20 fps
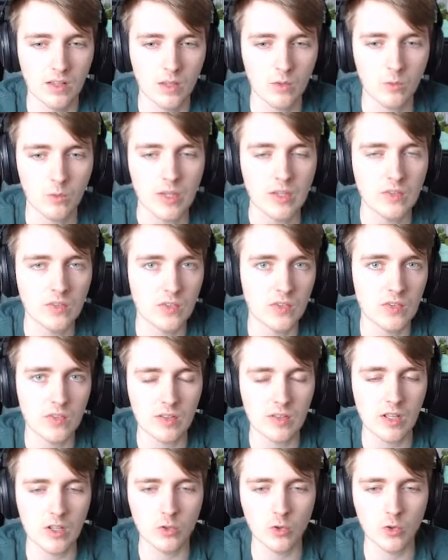we can just sit
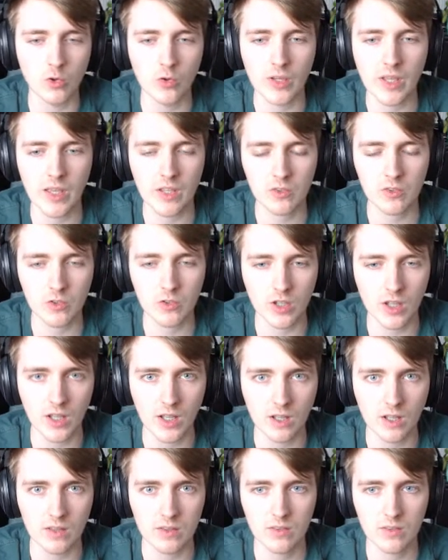there drawing extra
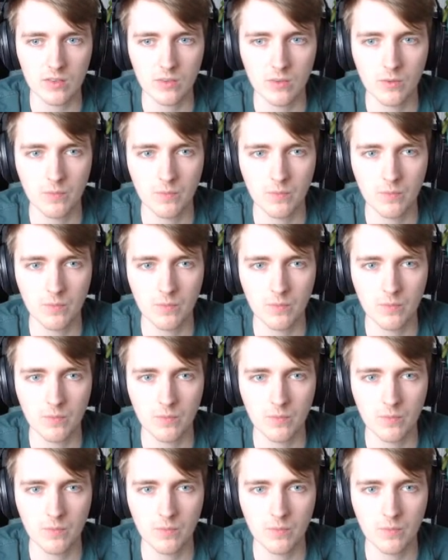cards.